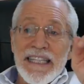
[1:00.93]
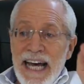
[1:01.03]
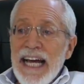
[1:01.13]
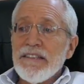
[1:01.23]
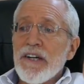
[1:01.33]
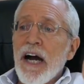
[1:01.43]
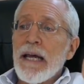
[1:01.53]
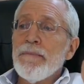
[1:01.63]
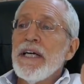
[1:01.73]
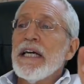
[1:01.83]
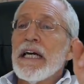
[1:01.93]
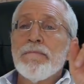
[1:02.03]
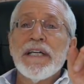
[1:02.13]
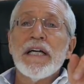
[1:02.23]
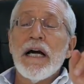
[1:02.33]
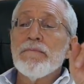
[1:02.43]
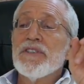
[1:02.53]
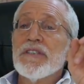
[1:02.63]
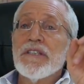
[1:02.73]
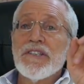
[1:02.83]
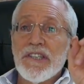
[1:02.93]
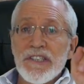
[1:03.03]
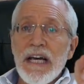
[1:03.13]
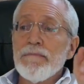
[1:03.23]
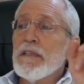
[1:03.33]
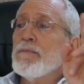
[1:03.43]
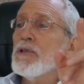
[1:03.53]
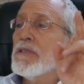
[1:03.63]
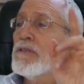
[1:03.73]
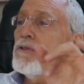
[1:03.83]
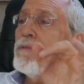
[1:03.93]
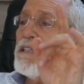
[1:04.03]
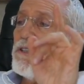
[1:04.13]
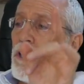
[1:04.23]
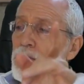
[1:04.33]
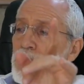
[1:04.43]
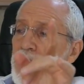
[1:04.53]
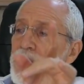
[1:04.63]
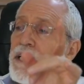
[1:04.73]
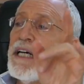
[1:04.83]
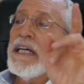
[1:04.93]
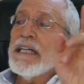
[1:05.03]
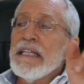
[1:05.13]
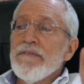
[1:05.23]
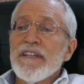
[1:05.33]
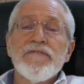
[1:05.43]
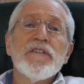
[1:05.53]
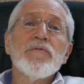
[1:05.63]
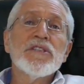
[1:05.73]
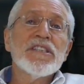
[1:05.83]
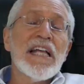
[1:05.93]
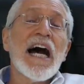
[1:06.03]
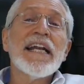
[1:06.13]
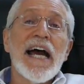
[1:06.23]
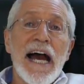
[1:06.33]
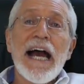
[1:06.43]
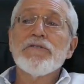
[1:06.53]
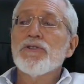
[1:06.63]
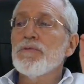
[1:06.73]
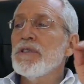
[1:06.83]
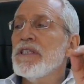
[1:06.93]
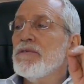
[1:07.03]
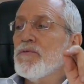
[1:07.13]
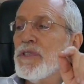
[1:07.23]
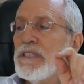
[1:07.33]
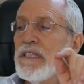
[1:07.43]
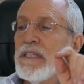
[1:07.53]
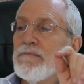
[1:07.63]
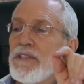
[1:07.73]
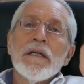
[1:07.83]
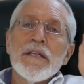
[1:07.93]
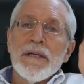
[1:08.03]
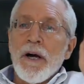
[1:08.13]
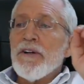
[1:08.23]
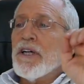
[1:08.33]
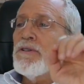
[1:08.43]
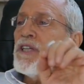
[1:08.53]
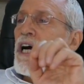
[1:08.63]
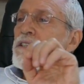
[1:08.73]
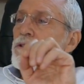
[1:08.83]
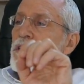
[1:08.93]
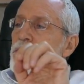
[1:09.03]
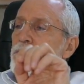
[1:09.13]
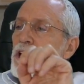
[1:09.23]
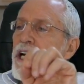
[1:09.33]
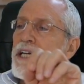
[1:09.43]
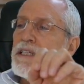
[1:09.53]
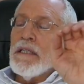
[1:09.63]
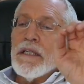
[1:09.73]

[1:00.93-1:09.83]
that time, it becomes susceptible to Tumas Ochlin, even if it was not actually redeemed. The Gemara goes on to explain